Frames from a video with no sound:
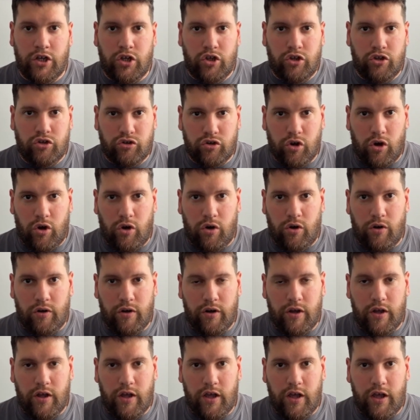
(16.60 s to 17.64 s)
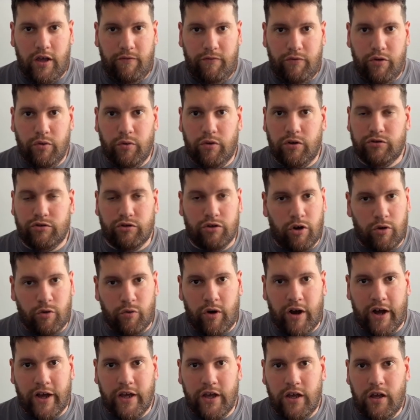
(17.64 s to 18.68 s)
So if you want to know
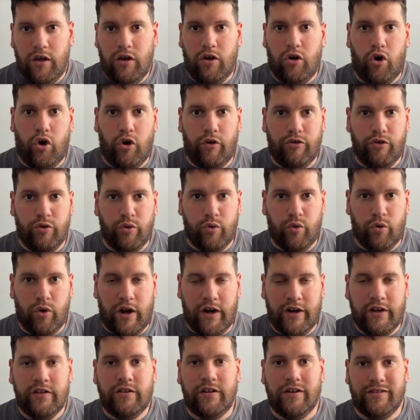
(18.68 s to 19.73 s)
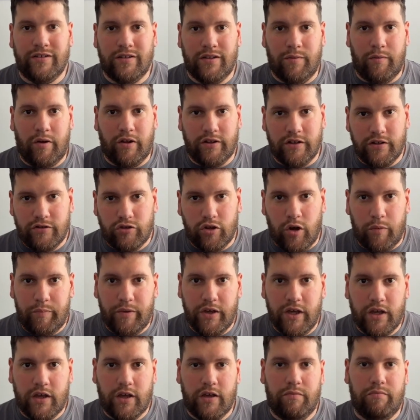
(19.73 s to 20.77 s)
why or you are interested about this
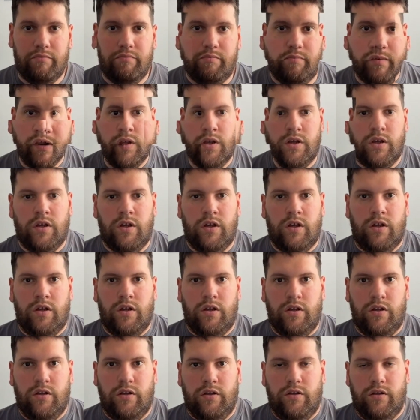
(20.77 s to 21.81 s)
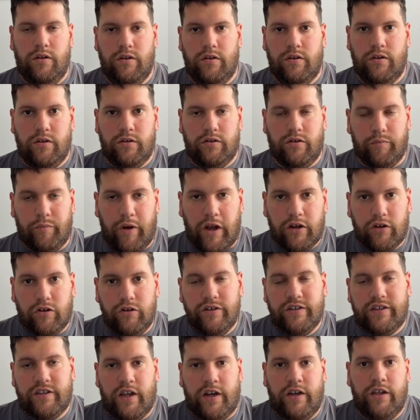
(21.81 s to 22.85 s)
topic, please stay on. So Baku
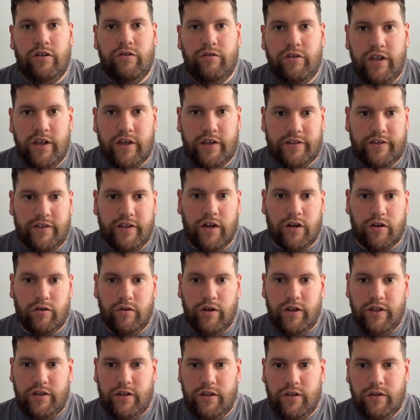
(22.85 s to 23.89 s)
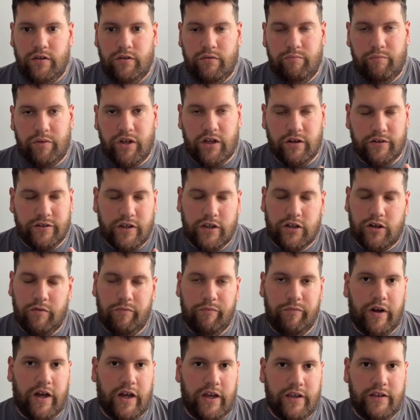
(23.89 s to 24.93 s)
is a unique circuit because it
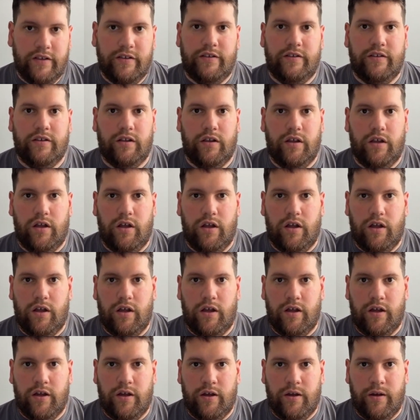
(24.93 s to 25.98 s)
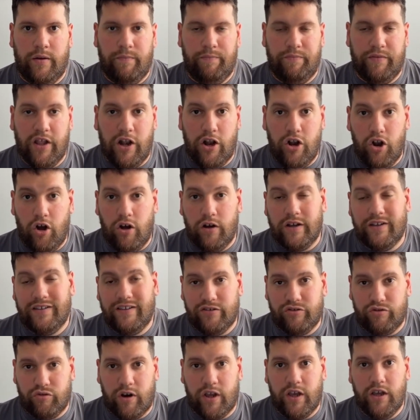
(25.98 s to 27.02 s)
combines the longest
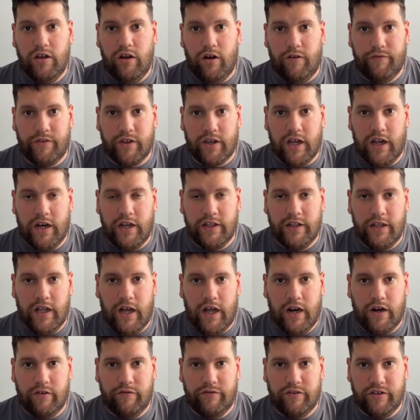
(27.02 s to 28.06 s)
straight of the calendar of the